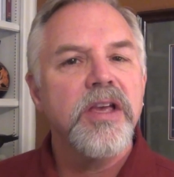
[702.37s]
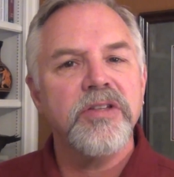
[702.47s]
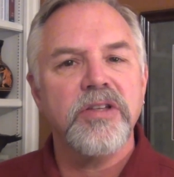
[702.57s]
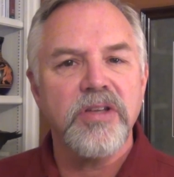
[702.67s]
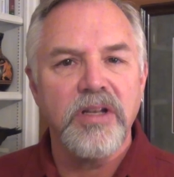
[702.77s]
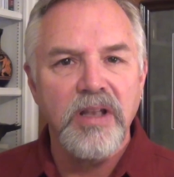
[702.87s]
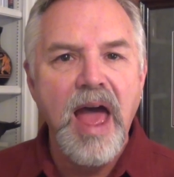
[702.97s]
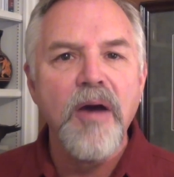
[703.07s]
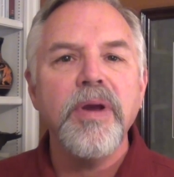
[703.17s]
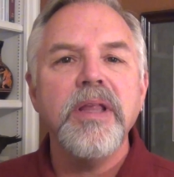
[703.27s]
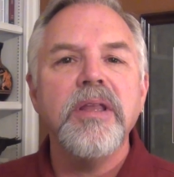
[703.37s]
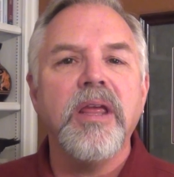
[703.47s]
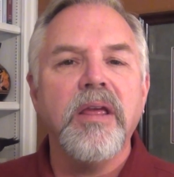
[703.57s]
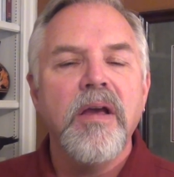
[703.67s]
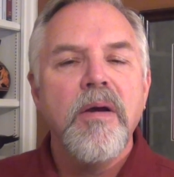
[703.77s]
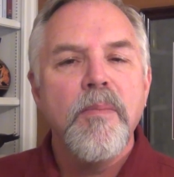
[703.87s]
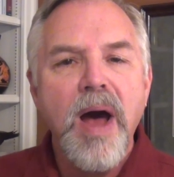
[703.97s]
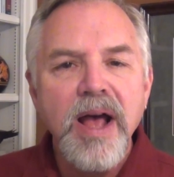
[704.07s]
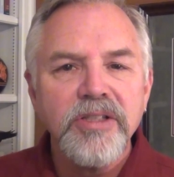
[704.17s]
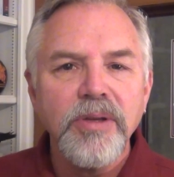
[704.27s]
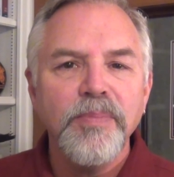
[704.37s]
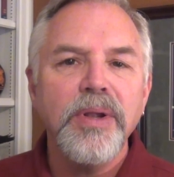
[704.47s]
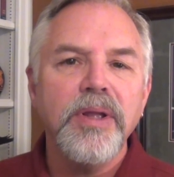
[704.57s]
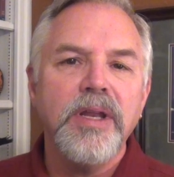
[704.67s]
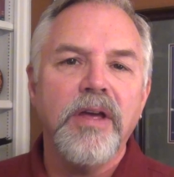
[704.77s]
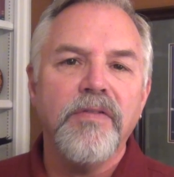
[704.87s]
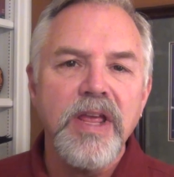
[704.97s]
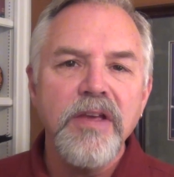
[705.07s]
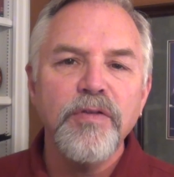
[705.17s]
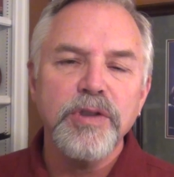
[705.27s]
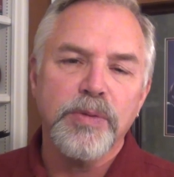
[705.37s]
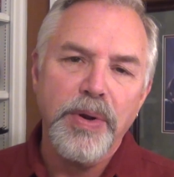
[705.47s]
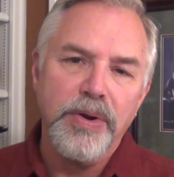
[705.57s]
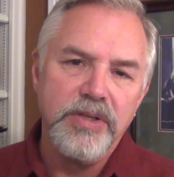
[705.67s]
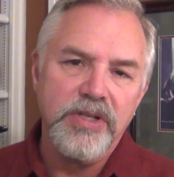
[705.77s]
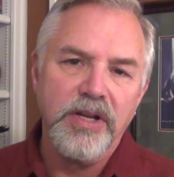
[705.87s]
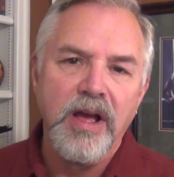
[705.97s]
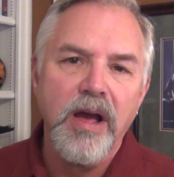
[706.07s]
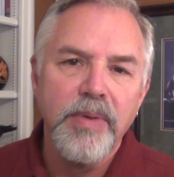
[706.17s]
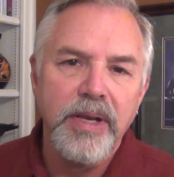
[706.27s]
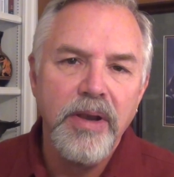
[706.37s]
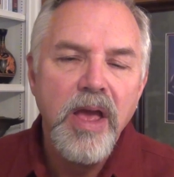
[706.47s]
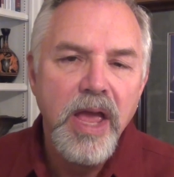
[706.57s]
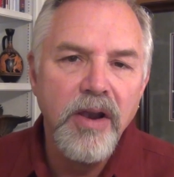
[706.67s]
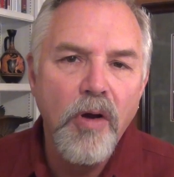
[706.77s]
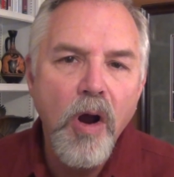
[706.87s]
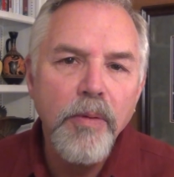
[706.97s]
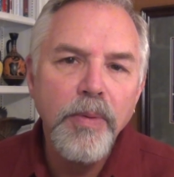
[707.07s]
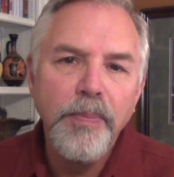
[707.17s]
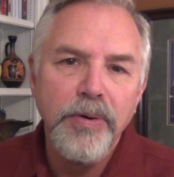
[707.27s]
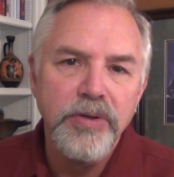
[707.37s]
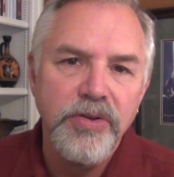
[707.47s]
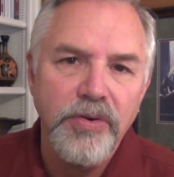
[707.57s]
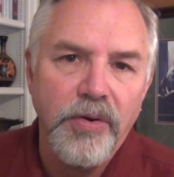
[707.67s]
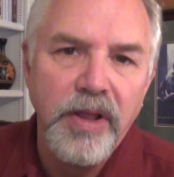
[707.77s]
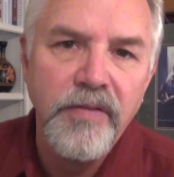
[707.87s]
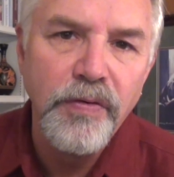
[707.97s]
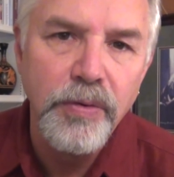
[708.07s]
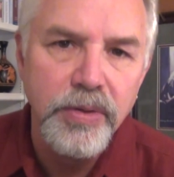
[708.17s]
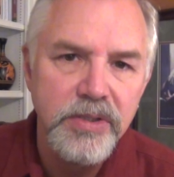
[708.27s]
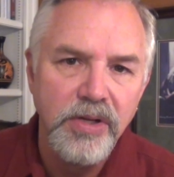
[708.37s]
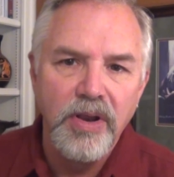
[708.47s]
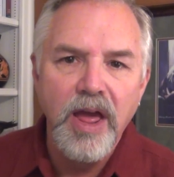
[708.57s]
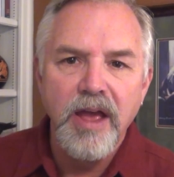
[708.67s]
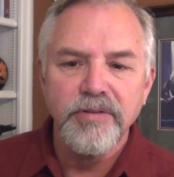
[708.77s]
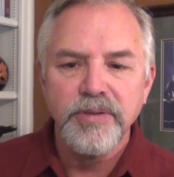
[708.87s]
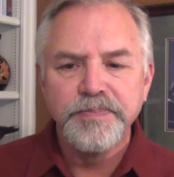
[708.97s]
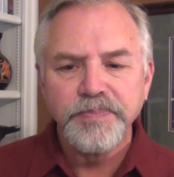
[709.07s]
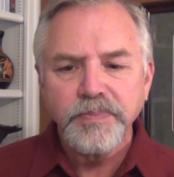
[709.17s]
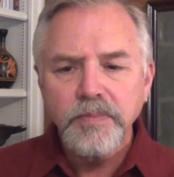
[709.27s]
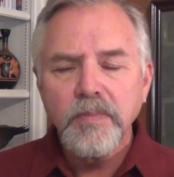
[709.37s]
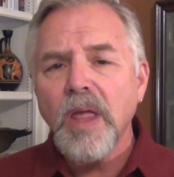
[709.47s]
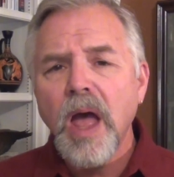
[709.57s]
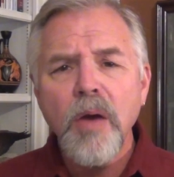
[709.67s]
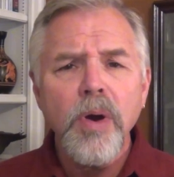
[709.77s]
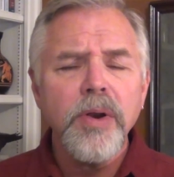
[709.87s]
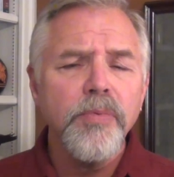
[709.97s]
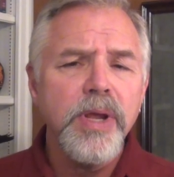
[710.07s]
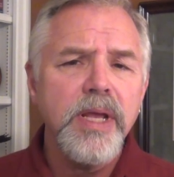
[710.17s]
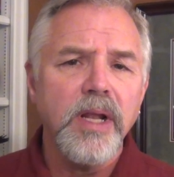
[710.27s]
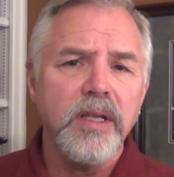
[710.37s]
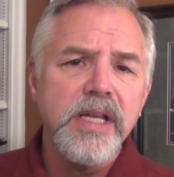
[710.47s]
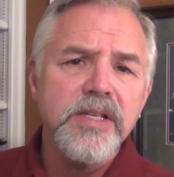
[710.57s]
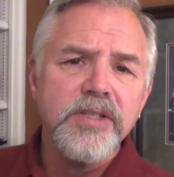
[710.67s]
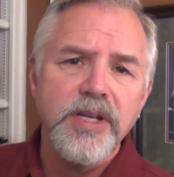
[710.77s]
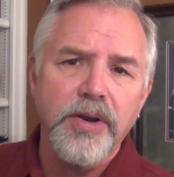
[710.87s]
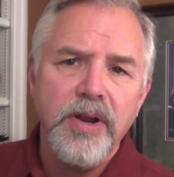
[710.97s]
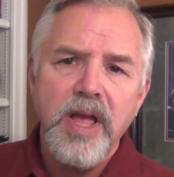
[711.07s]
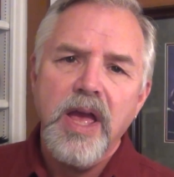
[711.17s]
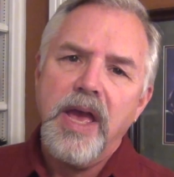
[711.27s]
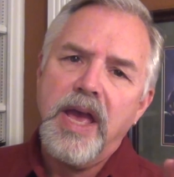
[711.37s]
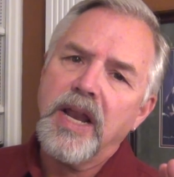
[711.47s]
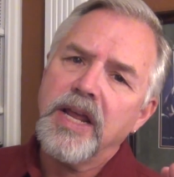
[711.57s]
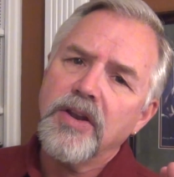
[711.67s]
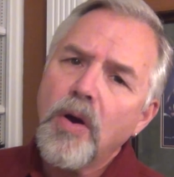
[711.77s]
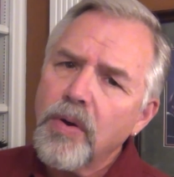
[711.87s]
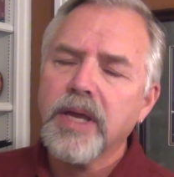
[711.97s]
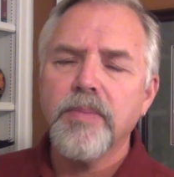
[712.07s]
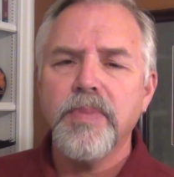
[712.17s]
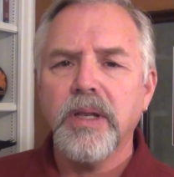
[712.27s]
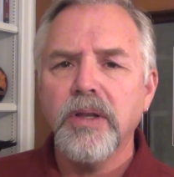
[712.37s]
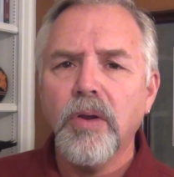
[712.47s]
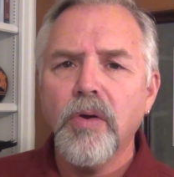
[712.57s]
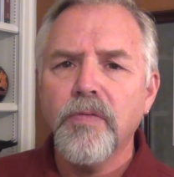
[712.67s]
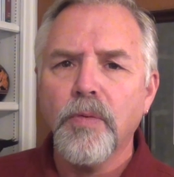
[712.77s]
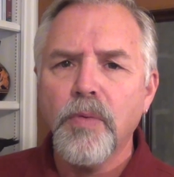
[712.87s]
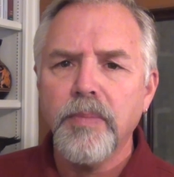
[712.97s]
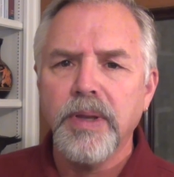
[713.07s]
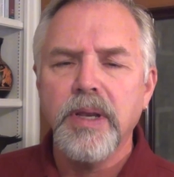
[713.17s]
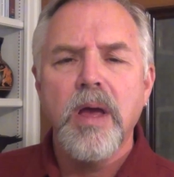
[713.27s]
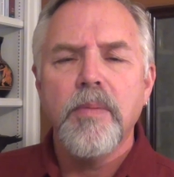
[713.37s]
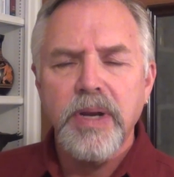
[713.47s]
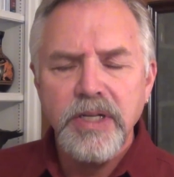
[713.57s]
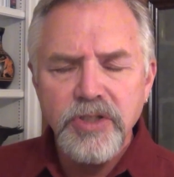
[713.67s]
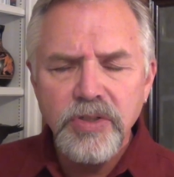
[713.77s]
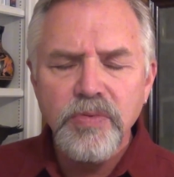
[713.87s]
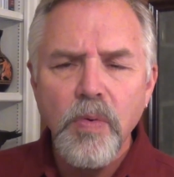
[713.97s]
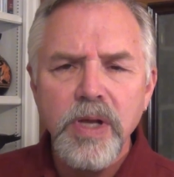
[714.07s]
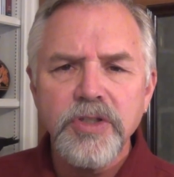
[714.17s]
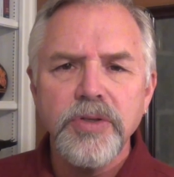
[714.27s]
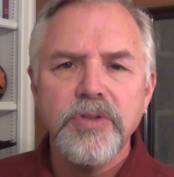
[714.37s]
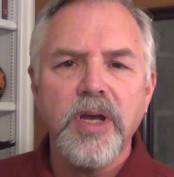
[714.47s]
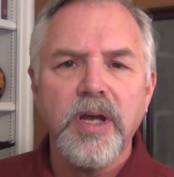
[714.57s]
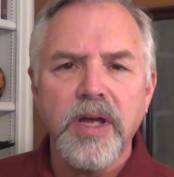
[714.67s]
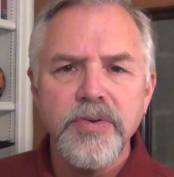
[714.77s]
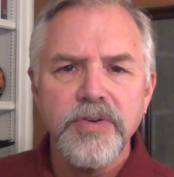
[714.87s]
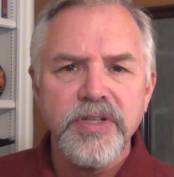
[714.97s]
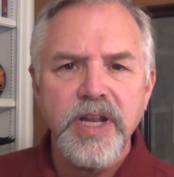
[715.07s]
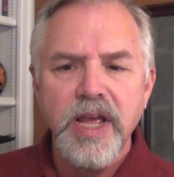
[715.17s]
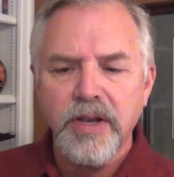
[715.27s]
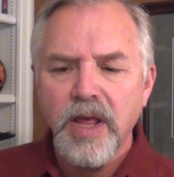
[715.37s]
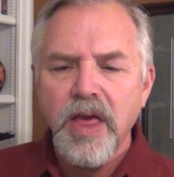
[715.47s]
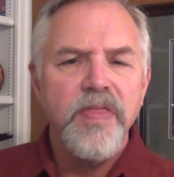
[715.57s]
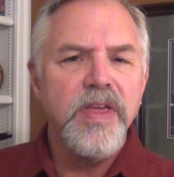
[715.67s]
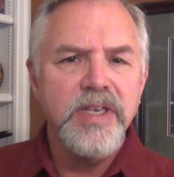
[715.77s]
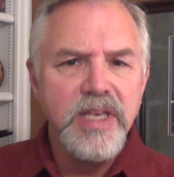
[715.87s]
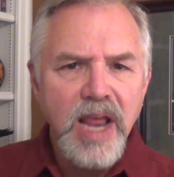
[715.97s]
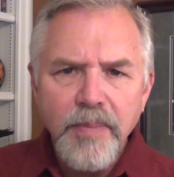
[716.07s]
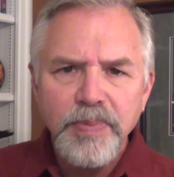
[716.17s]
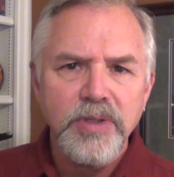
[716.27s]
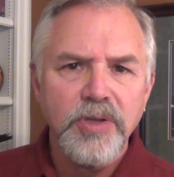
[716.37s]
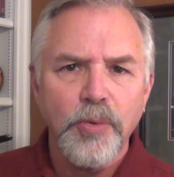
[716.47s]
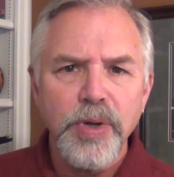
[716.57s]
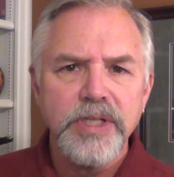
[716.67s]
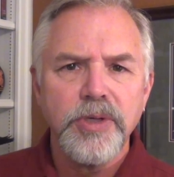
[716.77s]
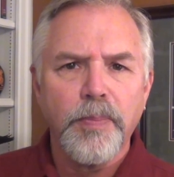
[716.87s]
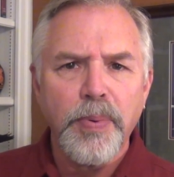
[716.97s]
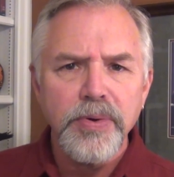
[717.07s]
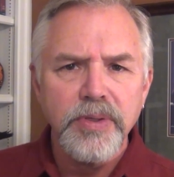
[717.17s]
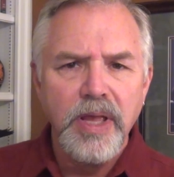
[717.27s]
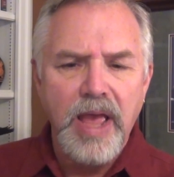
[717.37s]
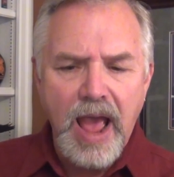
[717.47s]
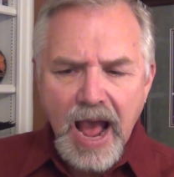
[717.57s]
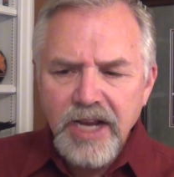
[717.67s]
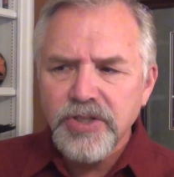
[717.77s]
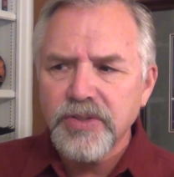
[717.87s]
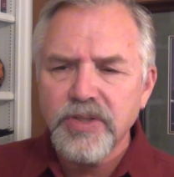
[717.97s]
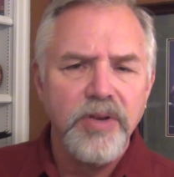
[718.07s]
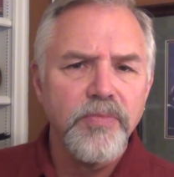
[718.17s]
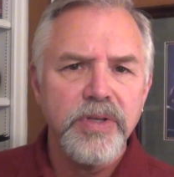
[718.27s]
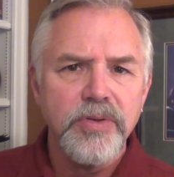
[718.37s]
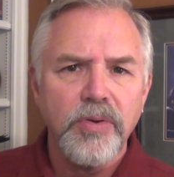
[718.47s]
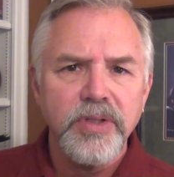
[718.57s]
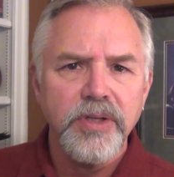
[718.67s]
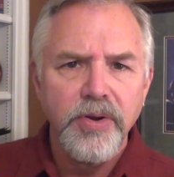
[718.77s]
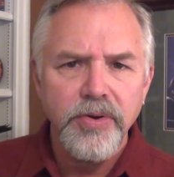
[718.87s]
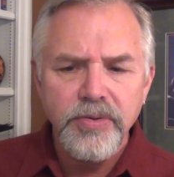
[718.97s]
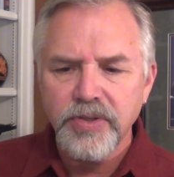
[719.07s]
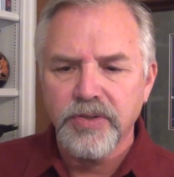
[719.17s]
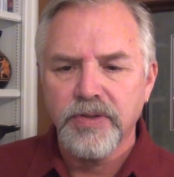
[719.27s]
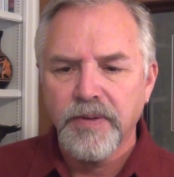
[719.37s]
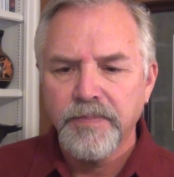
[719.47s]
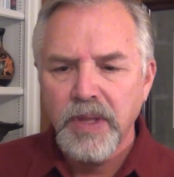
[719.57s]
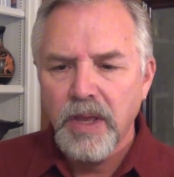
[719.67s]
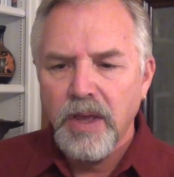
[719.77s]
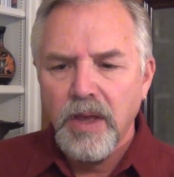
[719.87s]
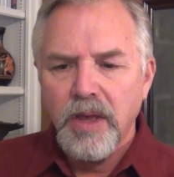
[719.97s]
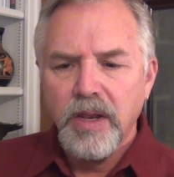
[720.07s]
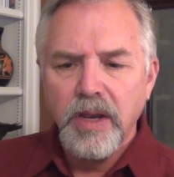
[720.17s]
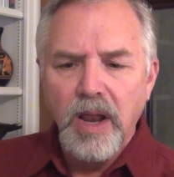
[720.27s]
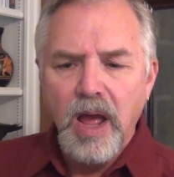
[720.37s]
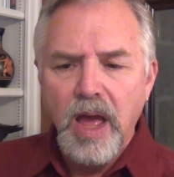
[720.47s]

is it's allowing the possibility of evil spirits to come in and harm a person or influence their lives. I want to read a list here, and I know it can be a little overwhelming, but I just want you to understand the depth to which a per actions can result in curses. And,